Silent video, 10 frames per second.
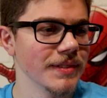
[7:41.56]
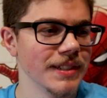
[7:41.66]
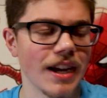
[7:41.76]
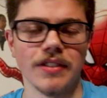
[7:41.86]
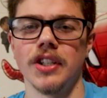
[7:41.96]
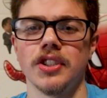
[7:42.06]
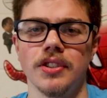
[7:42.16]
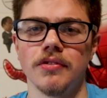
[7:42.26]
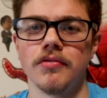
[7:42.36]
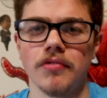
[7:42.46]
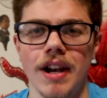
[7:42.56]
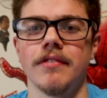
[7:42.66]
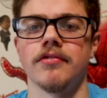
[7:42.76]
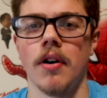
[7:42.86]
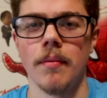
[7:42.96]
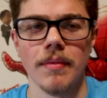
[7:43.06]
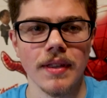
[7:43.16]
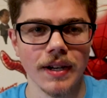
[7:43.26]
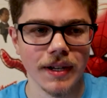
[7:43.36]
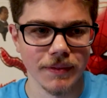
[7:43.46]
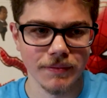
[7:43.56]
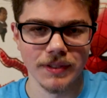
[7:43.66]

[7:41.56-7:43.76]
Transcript: narration right from the,